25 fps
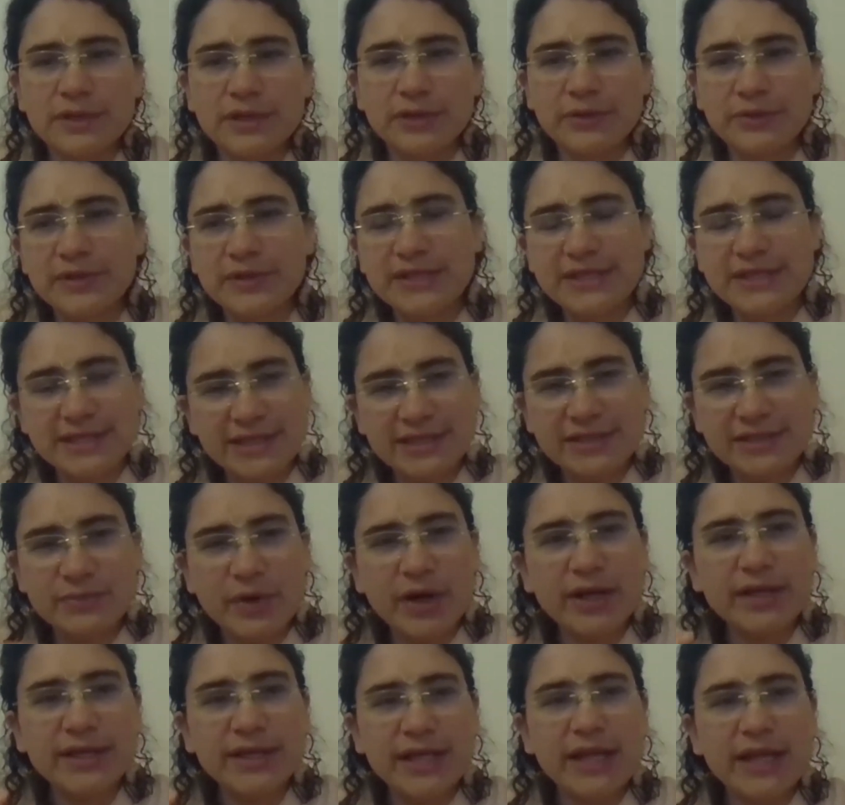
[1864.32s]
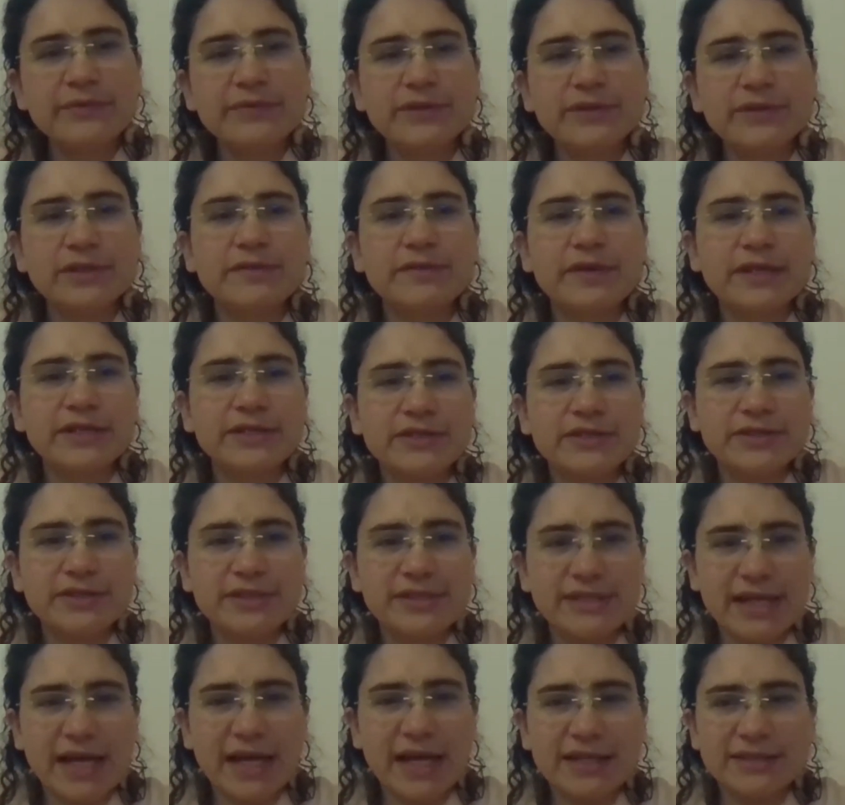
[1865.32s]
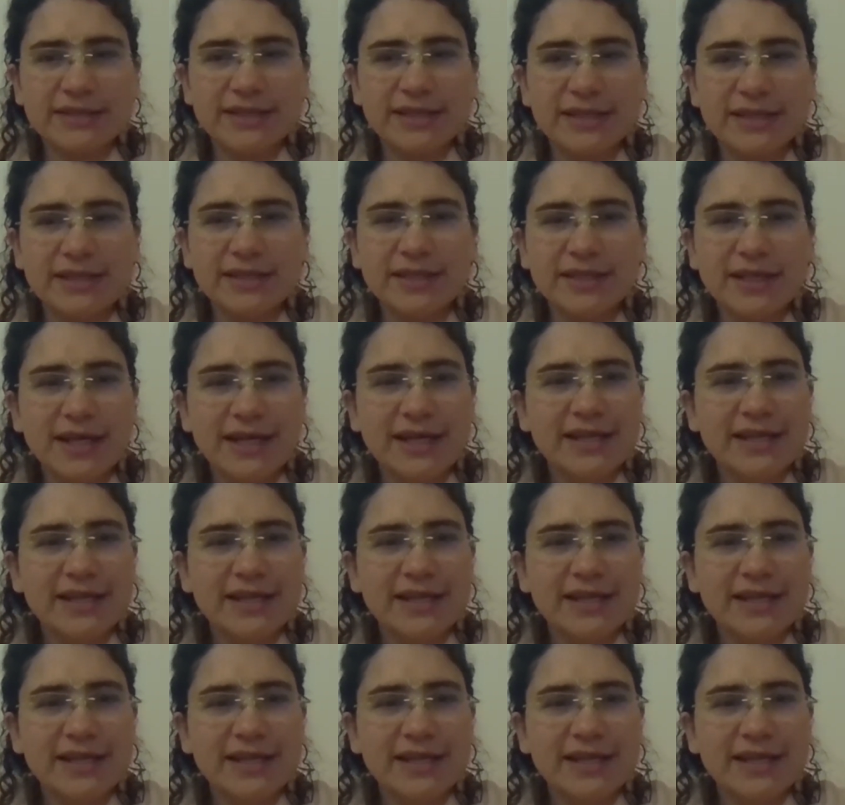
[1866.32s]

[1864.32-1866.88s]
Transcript: you know, this is one level of understanding.